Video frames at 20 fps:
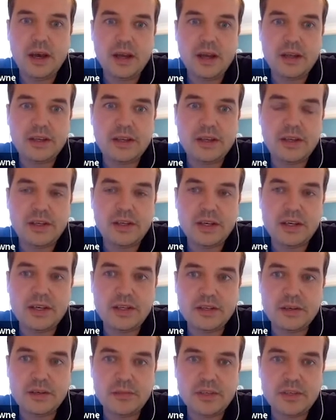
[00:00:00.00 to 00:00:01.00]
these
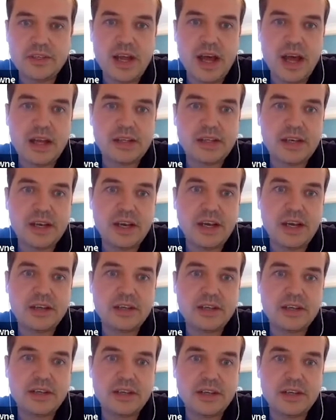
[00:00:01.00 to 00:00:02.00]
are some stats here
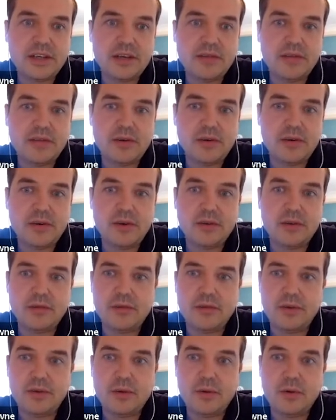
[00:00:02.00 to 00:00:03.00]
just to give you an
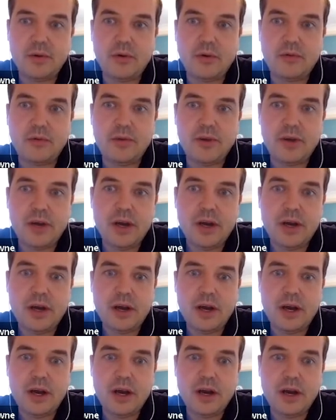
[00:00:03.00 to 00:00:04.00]
overview
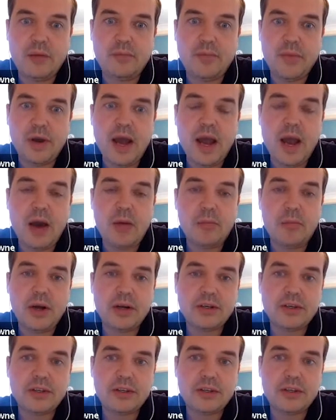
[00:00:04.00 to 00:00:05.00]
of how
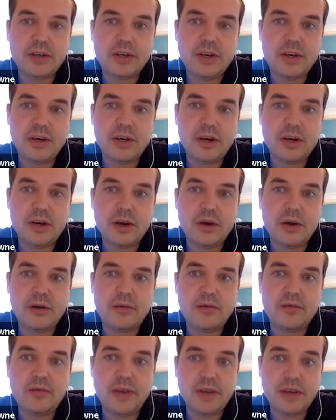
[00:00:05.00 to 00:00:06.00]
much
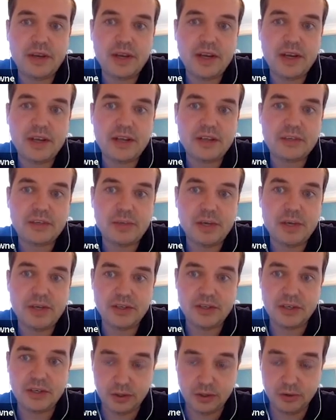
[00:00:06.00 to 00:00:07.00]
funding has been
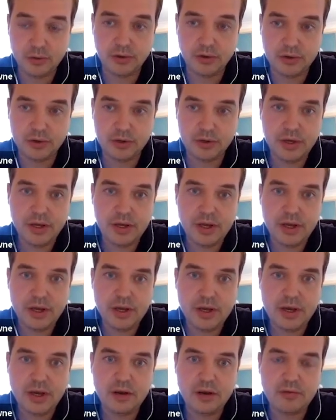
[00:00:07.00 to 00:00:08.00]
secured
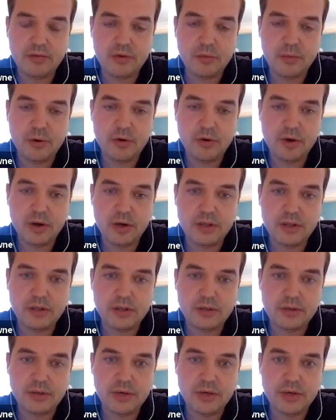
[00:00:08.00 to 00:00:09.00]
from
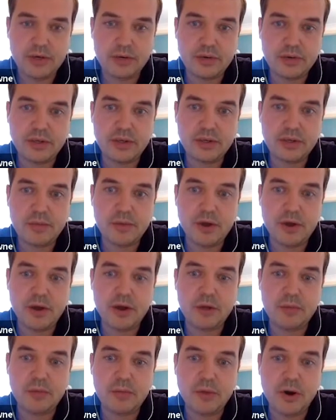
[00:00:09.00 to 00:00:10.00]
Horizon 2020 by
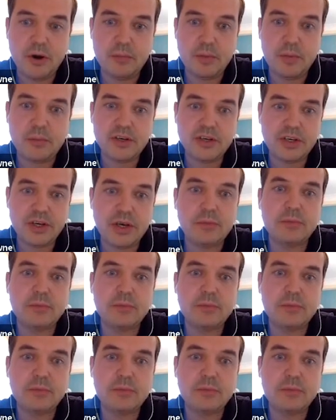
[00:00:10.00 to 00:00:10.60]
our membership.